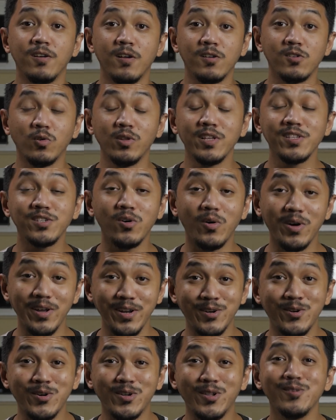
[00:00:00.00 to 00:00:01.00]
So let's go
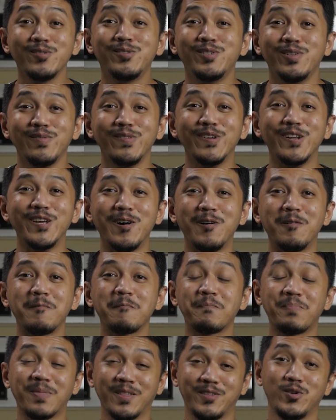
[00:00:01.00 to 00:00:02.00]
ahead and close the video.
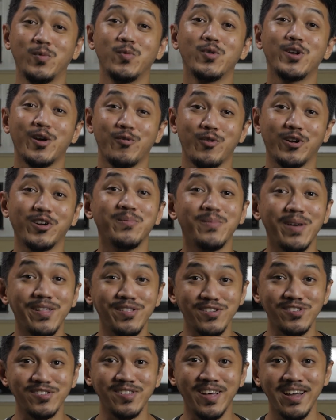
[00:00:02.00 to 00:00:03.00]
So would I
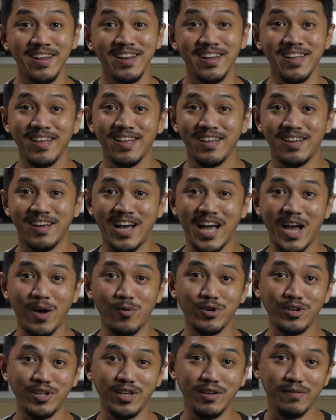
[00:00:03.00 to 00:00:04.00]
recommend this light? I
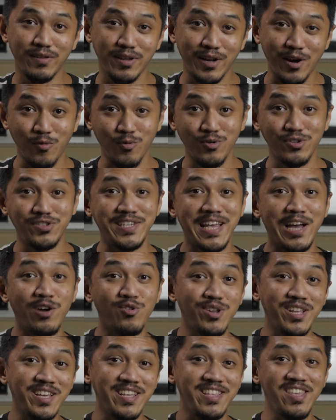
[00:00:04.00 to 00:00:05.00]
would give it a
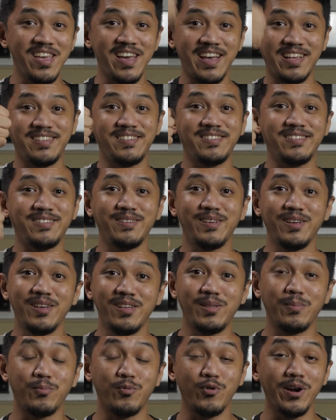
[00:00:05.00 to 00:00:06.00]
resounding yes.
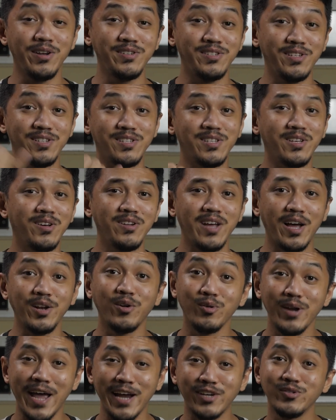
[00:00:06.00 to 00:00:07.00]
The price is good. I
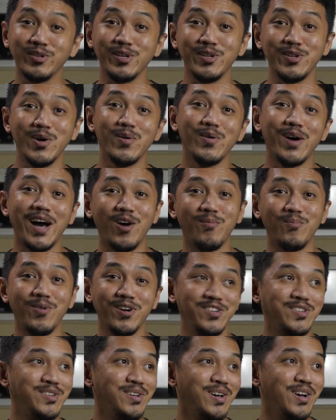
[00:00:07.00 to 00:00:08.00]
don't actually know how
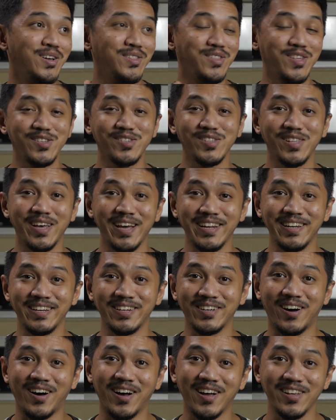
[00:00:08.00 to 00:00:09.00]
much this light
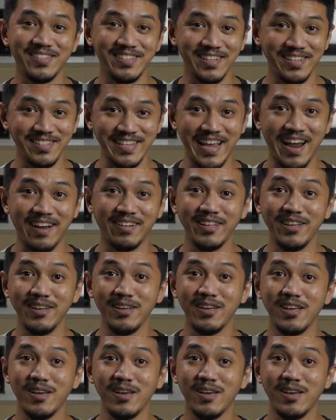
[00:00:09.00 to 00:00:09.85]
costs exactly,